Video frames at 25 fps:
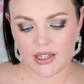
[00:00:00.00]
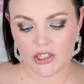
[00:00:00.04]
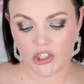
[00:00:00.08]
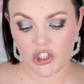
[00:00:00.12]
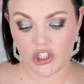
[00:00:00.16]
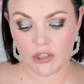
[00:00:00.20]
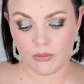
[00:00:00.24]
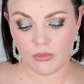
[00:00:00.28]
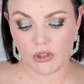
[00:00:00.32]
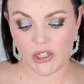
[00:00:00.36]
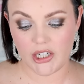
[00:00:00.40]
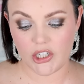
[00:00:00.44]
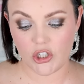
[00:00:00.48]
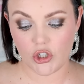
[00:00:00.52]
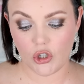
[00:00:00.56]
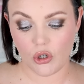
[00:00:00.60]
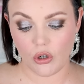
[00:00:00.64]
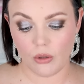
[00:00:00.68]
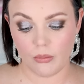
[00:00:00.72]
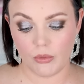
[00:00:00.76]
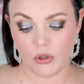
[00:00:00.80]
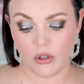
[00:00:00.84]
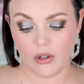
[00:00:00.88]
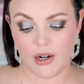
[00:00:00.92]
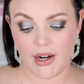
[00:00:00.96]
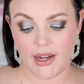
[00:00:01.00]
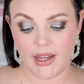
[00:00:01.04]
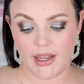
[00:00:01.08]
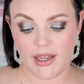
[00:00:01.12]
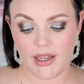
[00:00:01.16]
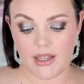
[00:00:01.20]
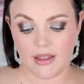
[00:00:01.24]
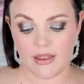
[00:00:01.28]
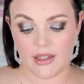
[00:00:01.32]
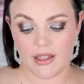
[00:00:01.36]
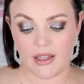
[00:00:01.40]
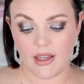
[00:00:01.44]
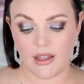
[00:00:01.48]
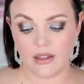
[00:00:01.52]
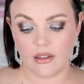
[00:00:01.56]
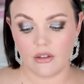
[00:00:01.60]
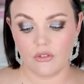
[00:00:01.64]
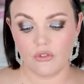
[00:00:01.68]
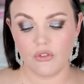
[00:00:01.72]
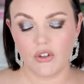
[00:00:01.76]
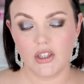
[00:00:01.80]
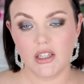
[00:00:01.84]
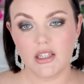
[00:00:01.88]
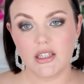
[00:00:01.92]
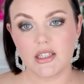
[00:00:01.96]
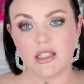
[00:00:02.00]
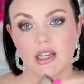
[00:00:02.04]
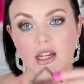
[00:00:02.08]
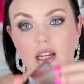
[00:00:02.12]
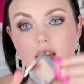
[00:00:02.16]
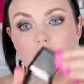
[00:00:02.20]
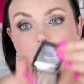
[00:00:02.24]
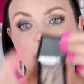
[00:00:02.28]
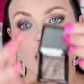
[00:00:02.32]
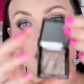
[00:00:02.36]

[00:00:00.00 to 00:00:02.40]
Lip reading: Shimmering Taupe Grey in the Elephant.